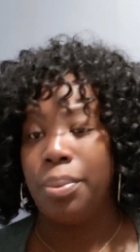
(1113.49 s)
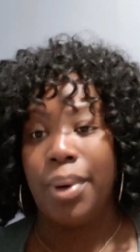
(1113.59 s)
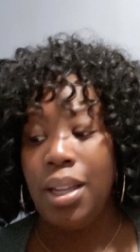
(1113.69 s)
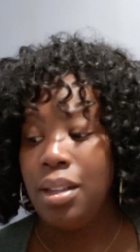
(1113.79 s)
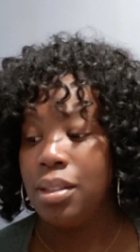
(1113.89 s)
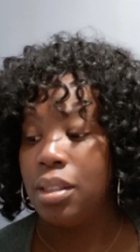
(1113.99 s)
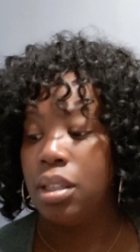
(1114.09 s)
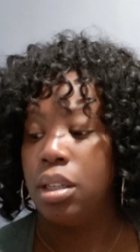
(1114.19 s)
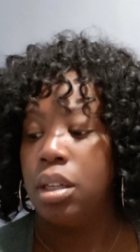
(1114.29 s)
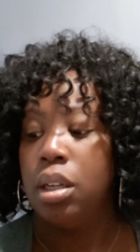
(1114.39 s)

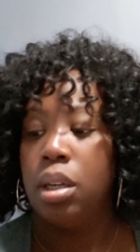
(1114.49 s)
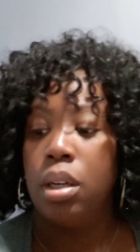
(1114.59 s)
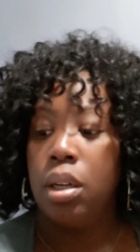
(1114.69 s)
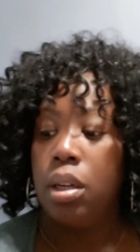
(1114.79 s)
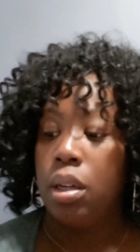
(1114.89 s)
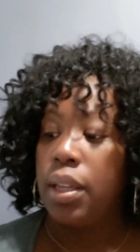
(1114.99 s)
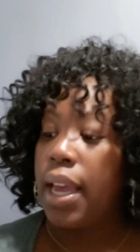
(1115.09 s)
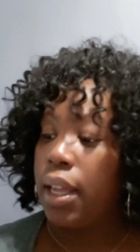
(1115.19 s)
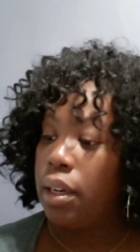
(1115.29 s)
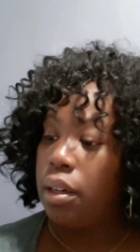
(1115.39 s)
What?
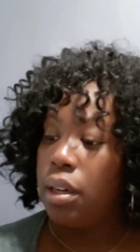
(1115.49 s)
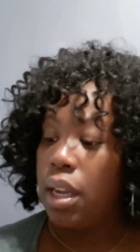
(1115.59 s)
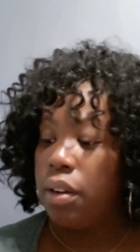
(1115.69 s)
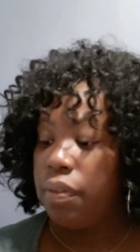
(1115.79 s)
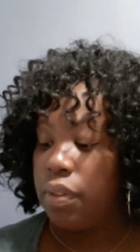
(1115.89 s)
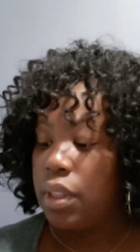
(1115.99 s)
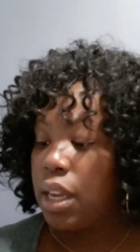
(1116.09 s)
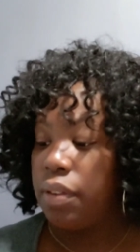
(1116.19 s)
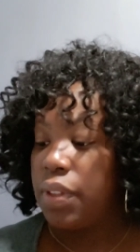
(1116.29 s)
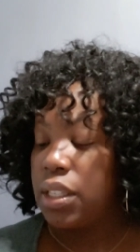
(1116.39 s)
Yeah,
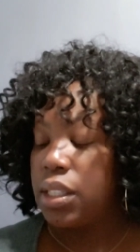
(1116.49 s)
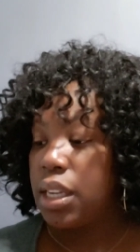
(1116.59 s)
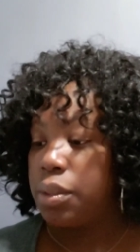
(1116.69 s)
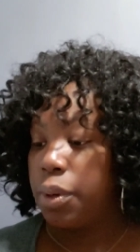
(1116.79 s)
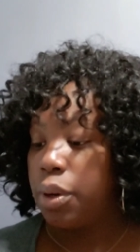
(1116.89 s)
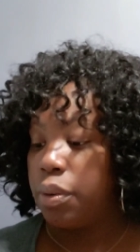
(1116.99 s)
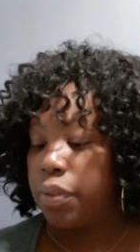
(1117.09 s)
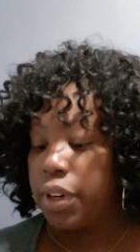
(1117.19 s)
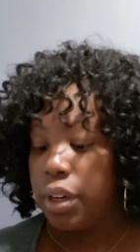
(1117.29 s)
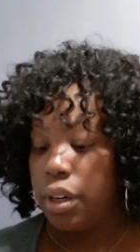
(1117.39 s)
none of these sets were
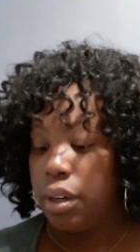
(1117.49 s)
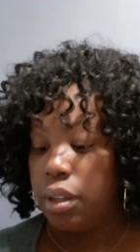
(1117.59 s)
over.